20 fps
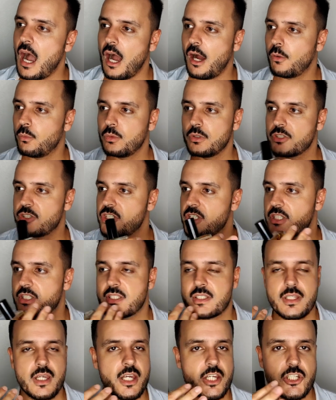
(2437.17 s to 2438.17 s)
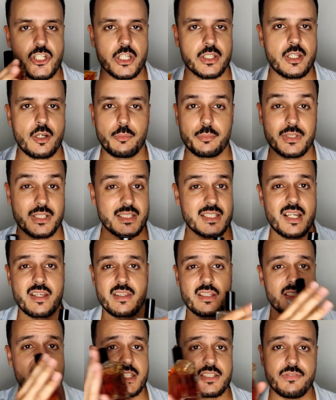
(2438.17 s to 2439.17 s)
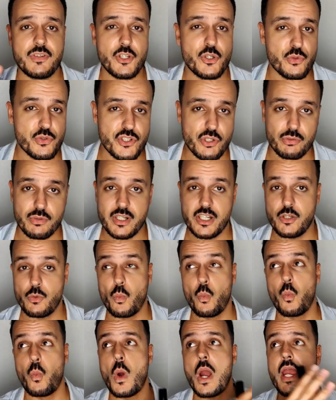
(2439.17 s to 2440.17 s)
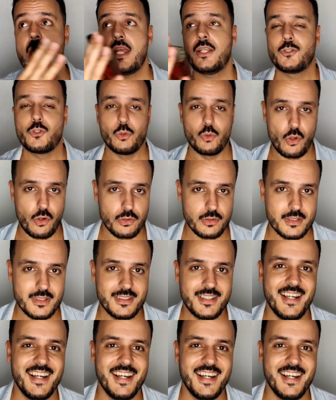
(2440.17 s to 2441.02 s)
I will just shut down because I think this video is already way too long.